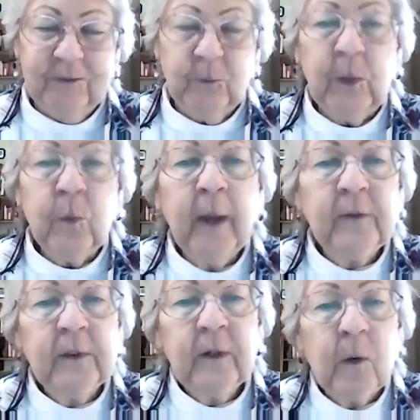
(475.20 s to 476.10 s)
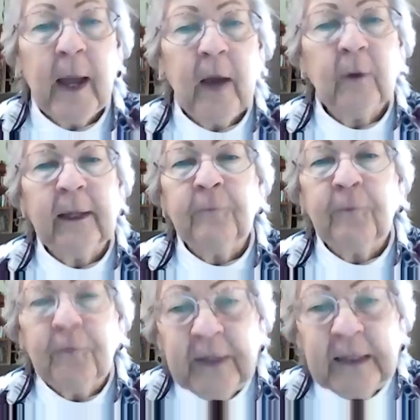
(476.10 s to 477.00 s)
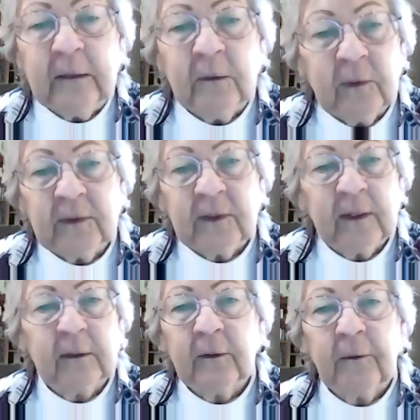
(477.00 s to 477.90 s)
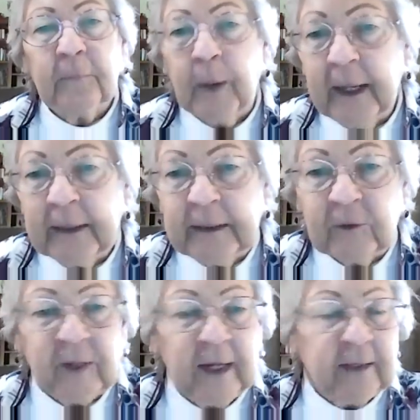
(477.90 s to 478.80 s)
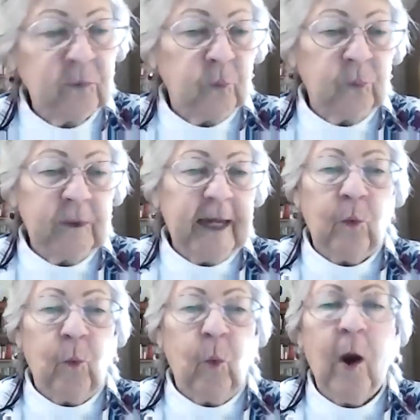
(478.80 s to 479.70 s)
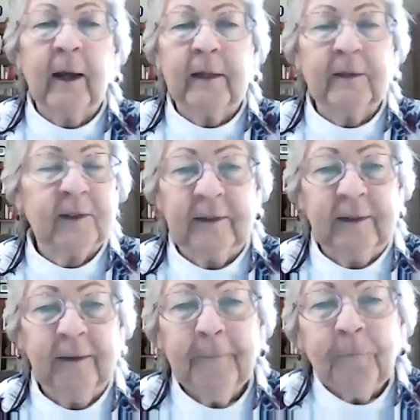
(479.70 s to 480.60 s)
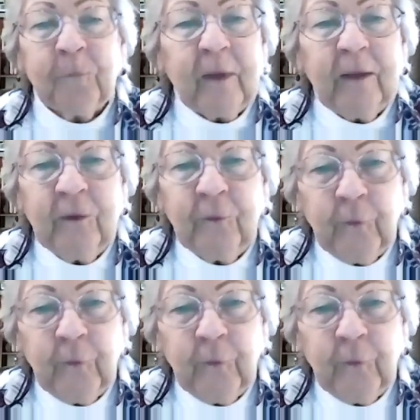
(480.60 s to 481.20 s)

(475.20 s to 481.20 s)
We want to go out and feel the sun on our bodies, take walks in the